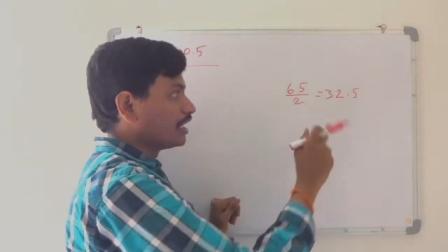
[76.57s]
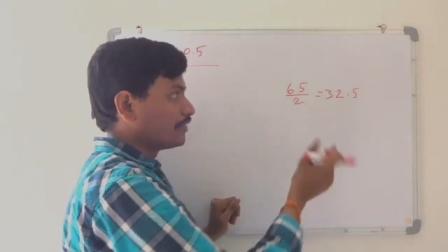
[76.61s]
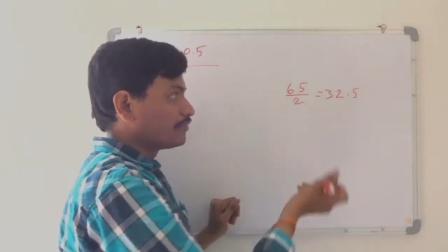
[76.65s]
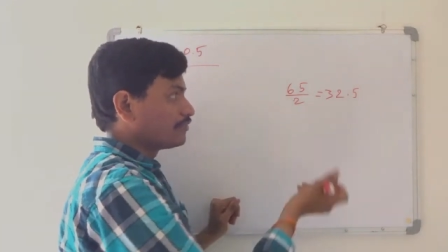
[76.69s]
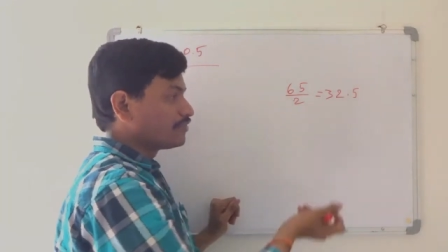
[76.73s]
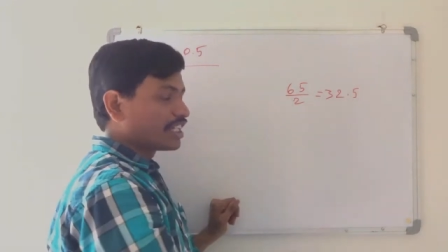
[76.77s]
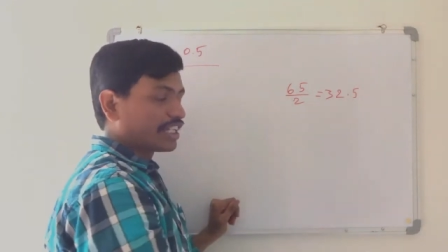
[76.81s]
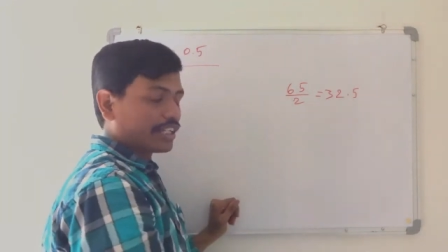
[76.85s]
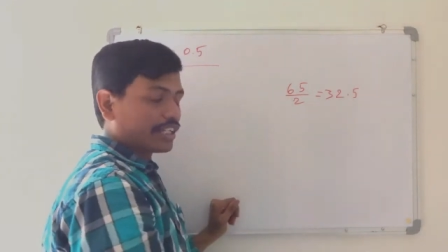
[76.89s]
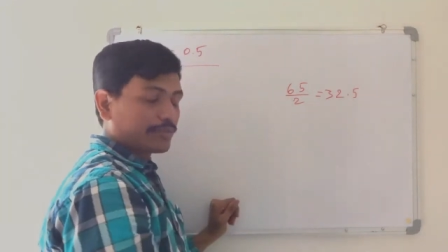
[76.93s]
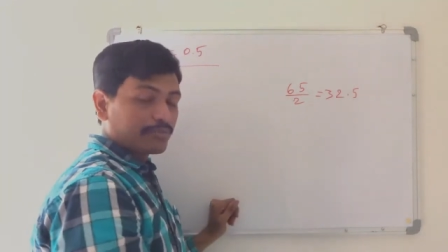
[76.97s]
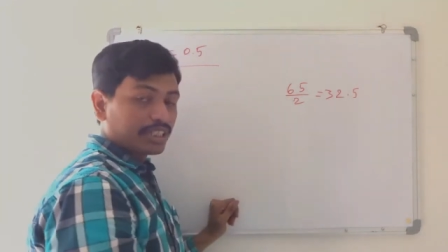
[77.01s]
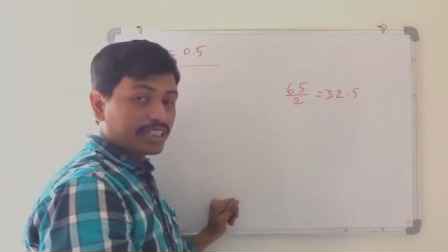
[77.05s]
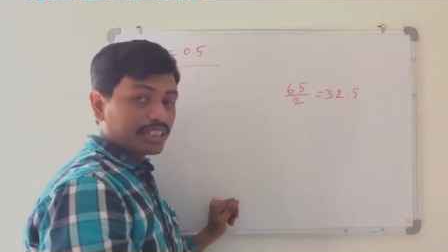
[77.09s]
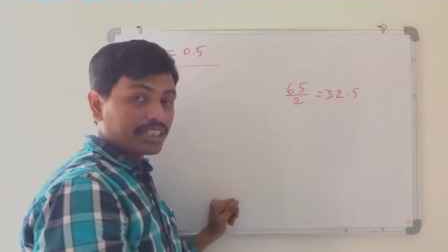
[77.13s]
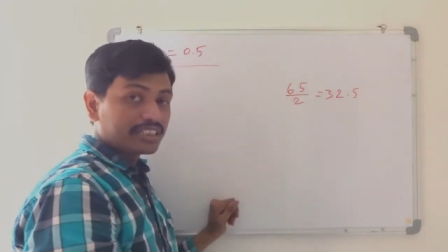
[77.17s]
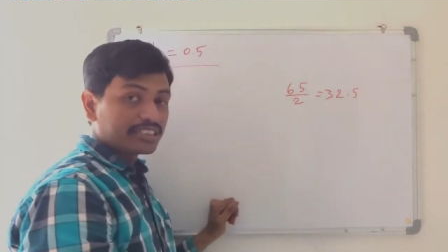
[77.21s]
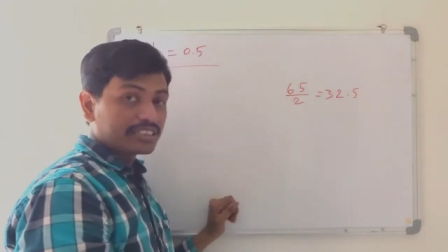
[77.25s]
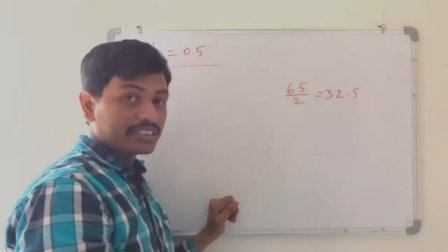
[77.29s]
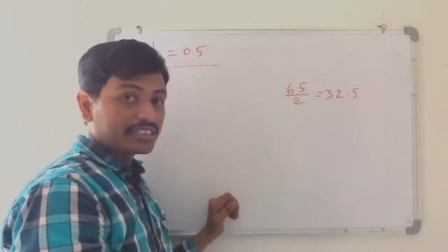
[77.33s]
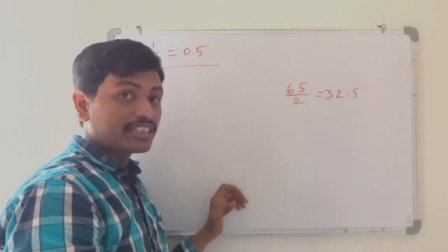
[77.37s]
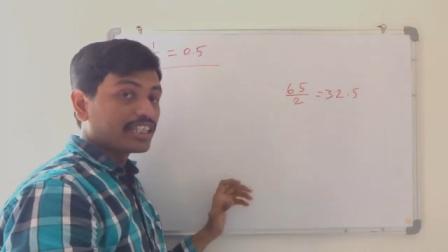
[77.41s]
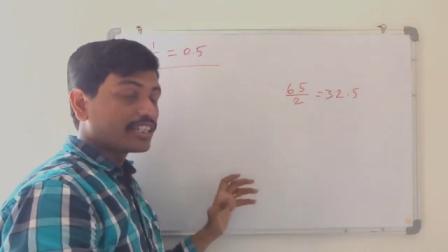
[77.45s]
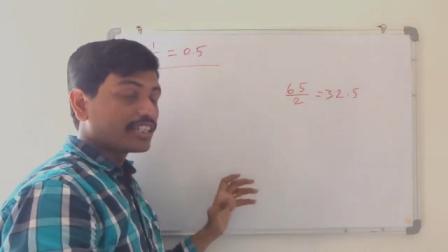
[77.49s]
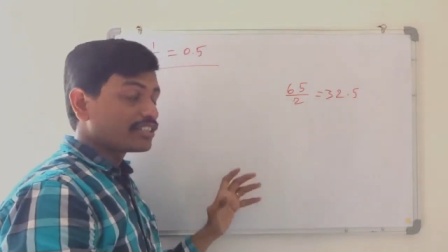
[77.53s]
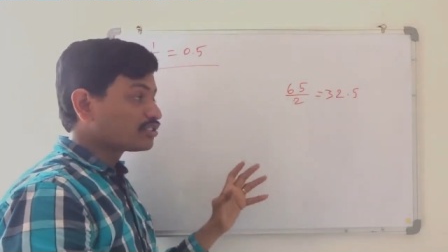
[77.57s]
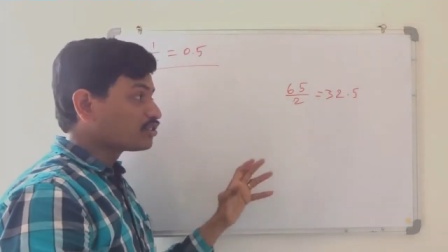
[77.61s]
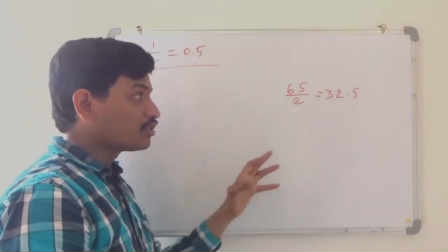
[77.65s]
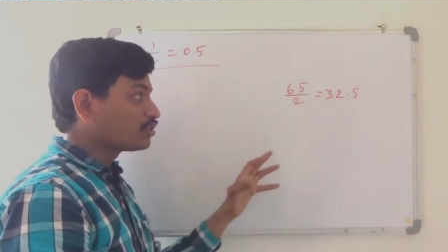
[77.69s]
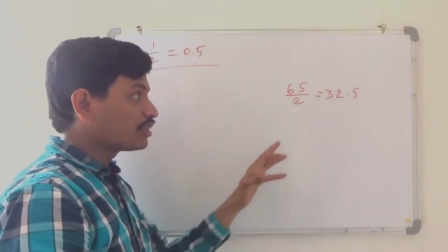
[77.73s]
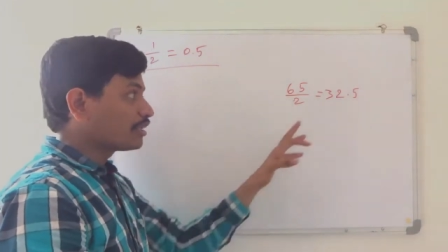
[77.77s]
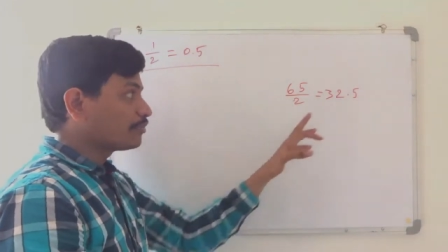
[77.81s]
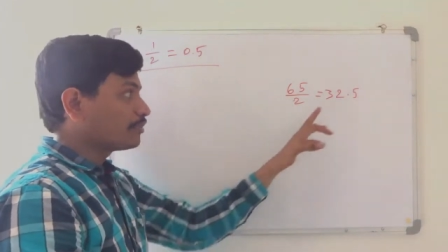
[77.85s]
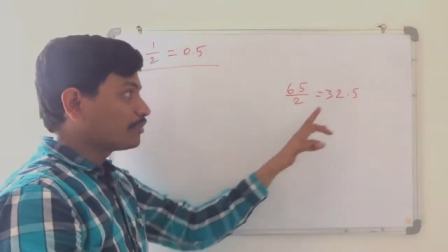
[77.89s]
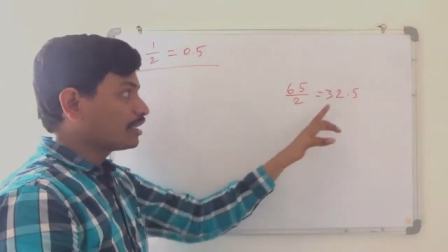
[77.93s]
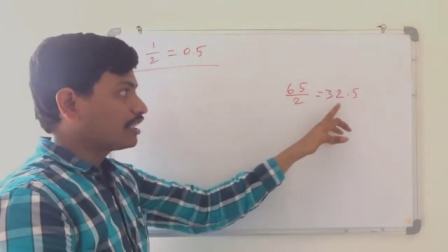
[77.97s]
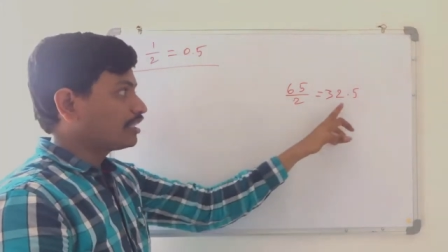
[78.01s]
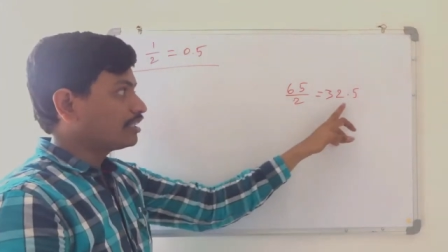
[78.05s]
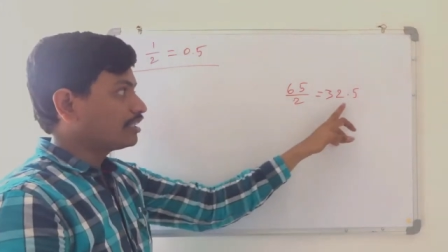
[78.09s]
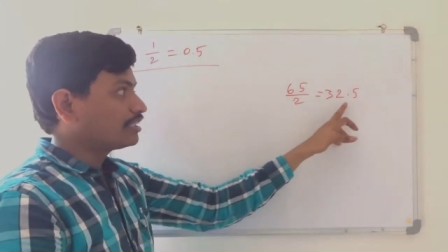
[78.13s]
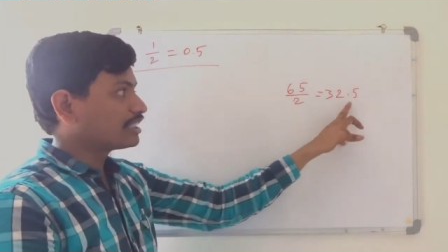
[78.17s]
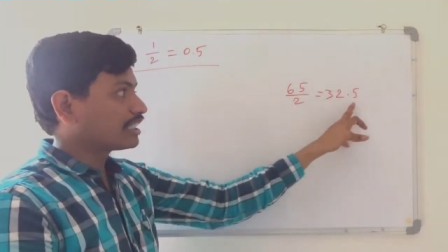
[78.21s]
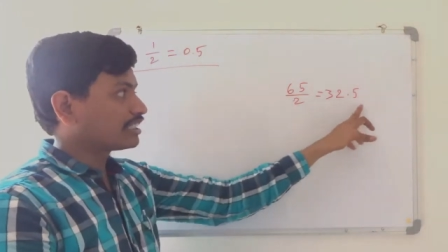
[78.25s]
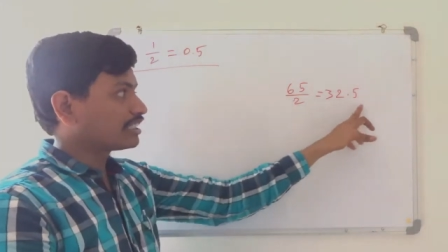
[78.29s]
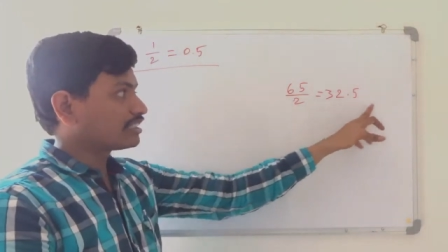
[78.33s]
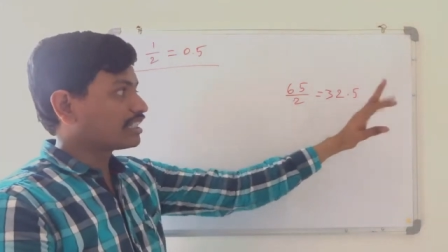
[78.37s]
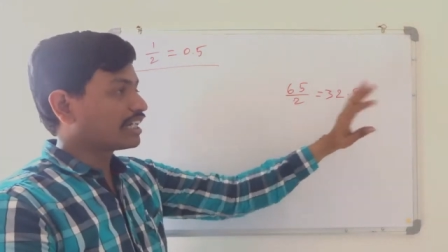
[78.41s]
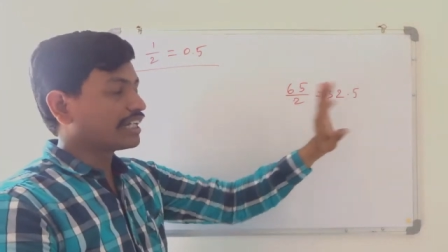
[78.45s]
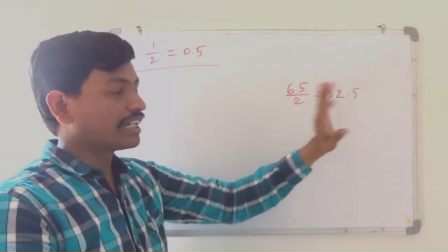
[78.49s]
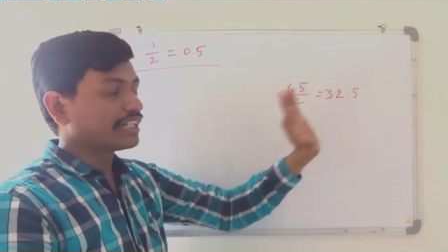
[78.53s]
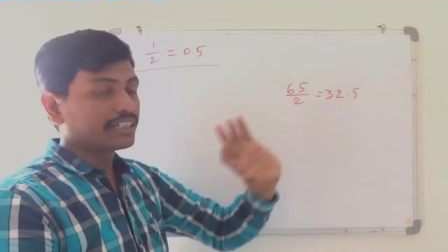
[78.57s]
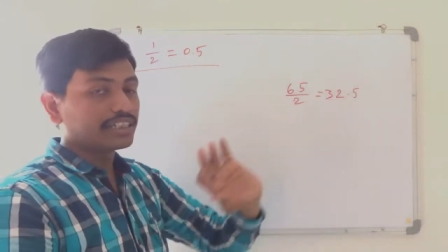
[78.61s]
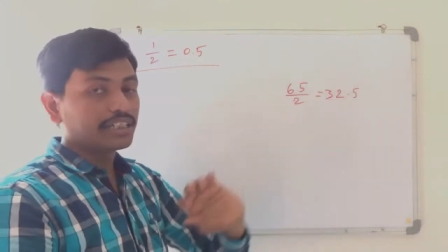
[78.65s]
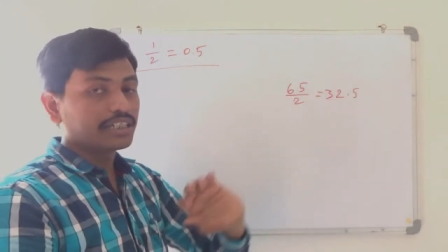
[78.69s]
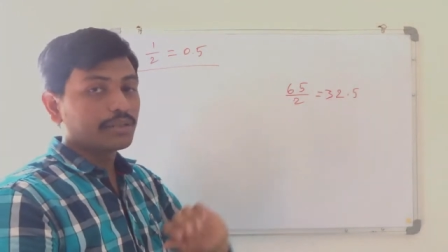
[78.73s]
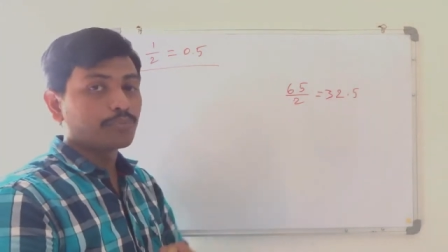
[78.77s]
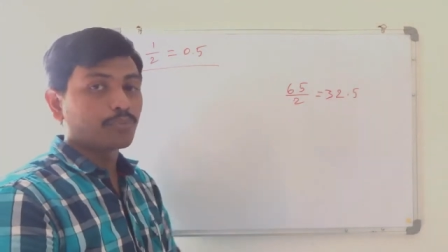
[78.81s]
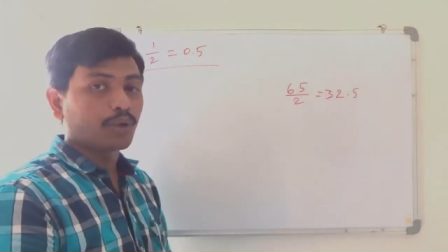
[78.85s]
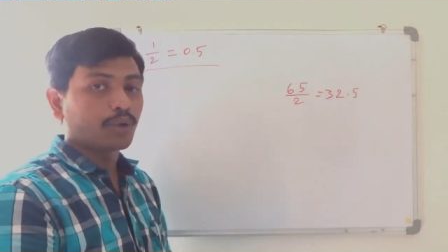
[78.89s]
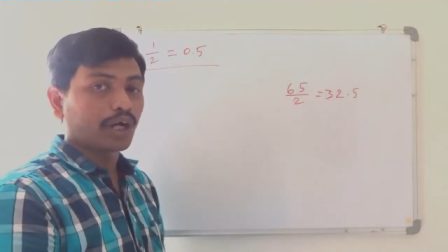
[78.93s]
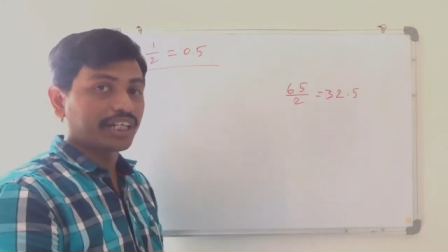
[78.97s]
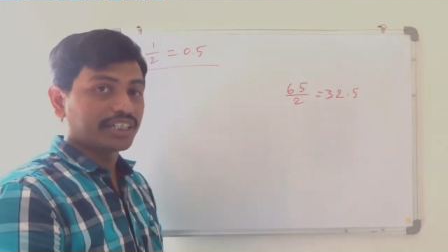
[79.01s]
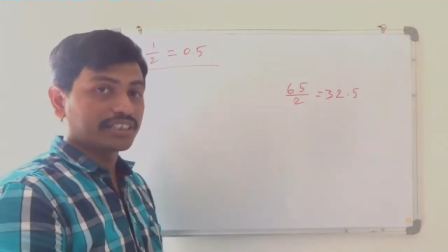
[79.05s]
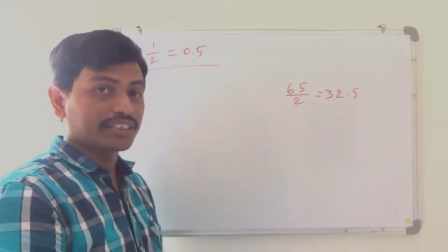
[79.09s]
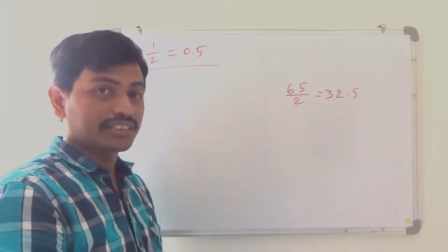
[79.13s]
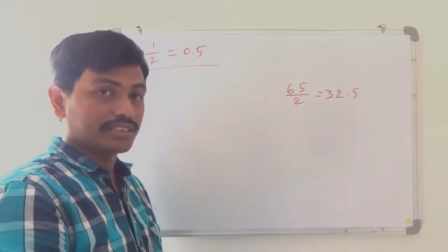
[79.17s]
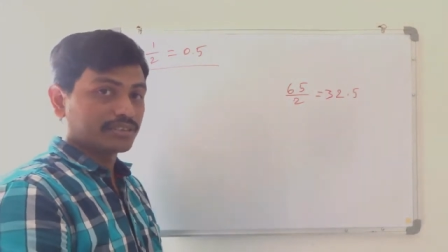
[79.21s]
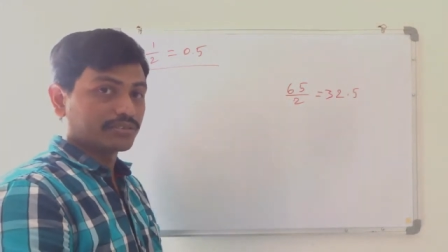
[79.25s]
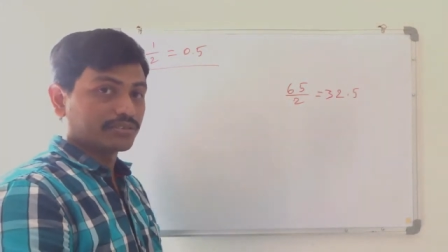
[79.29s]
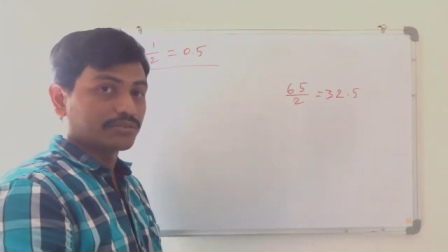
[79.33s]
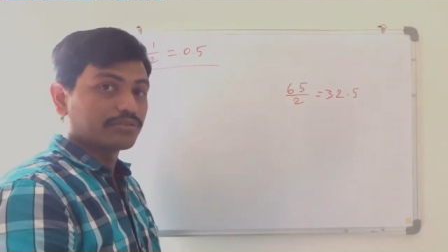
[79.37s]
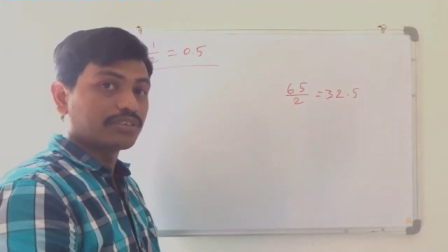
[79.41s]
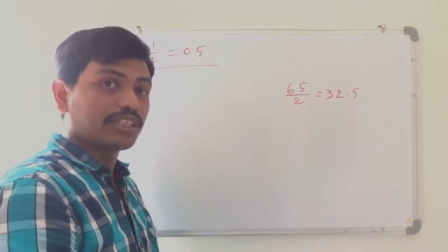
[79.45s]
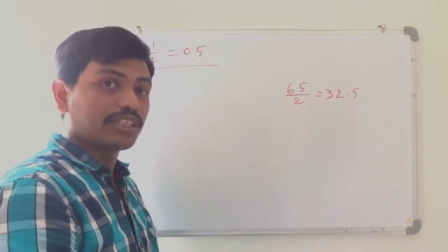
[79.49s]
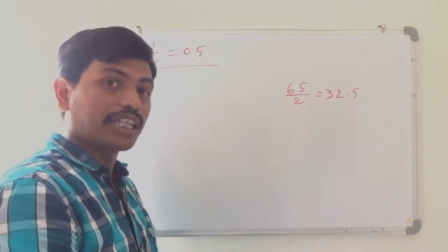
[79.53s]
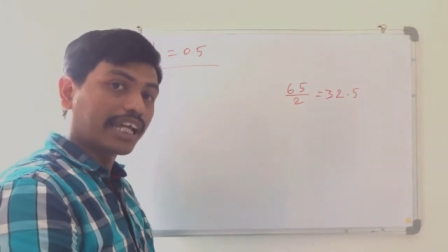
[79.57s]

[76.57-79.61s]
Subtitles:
If the remainder is, there is no remainder, just directly 0.0.